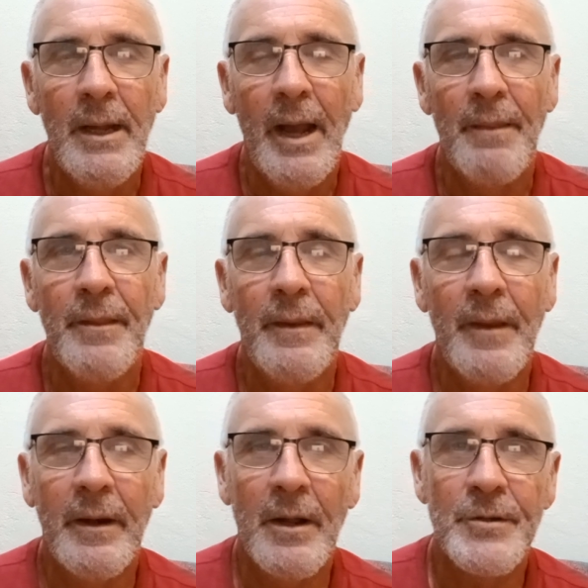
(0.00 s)
and then
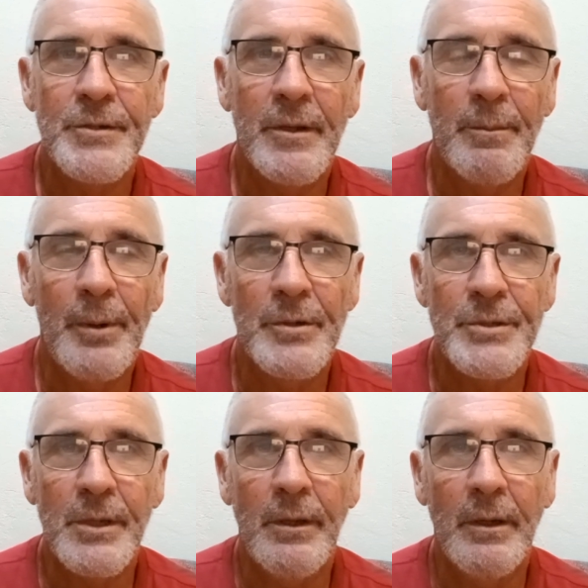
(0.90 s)
that goes to the
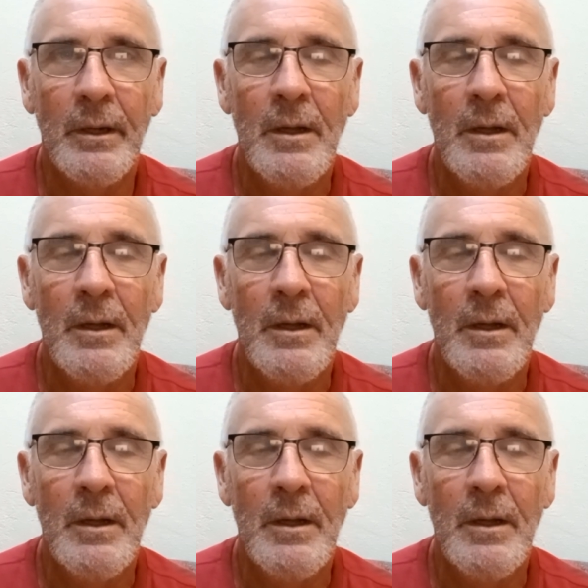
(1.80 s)
prosecutor.